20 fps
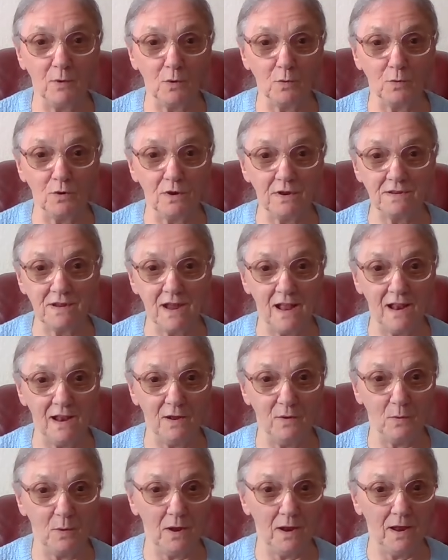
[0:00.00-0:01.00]
I'm going to
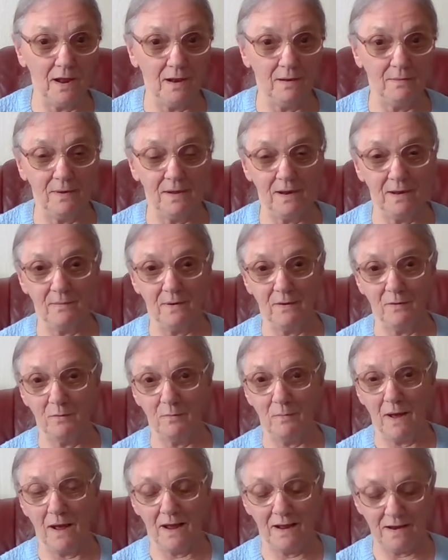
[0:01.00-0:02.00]
tell you a little bit
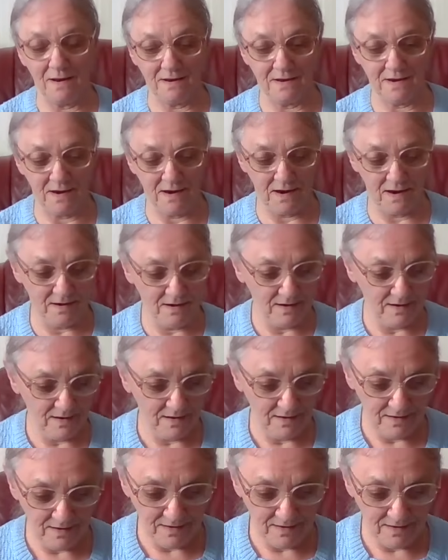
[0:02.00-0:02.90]
about my day.